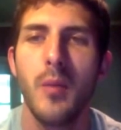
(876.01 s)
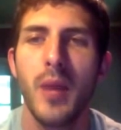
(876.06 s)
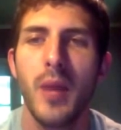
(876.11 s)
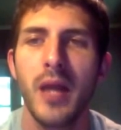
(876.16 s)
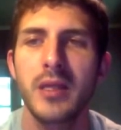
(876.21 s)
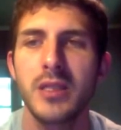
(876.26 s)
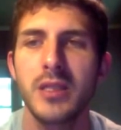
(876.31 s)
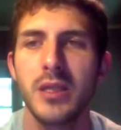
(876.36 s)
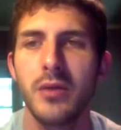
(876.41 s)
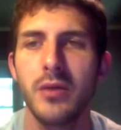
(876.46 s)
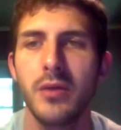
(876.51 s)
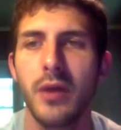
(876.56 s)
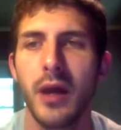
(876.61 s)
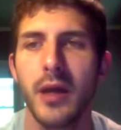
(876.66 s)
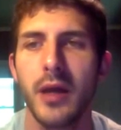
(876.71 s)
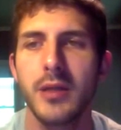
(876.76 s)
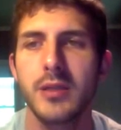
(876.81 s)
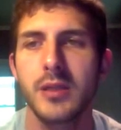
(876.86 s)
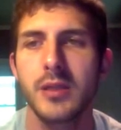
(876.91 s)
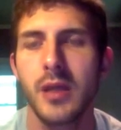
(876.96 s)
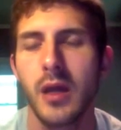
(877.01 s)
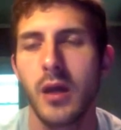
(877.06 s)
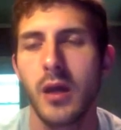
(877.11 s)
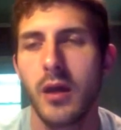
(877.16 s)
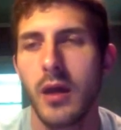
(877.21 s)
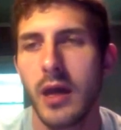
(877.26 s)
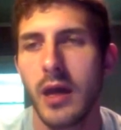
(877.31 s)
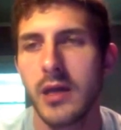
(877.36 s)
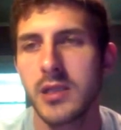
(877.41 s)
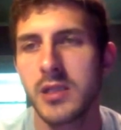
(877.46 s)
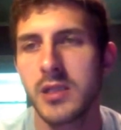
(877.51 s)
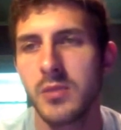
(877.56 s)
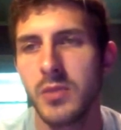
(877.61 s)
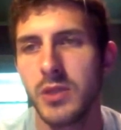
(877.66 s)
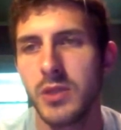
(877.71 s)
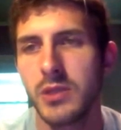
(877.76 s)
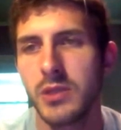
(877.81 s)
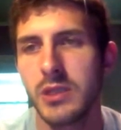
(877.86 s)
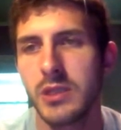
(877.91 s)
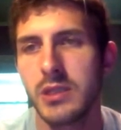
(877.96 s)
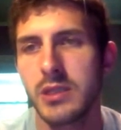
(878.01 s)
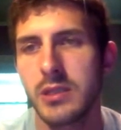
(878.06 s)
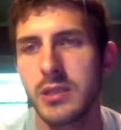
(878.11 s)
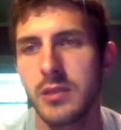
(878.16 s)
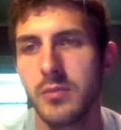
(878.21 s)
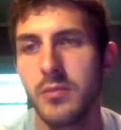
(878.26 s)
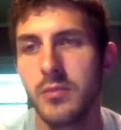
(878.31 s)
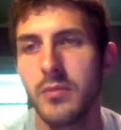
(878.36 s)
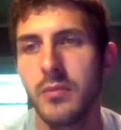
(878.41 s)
Back to you guys." Allison mutes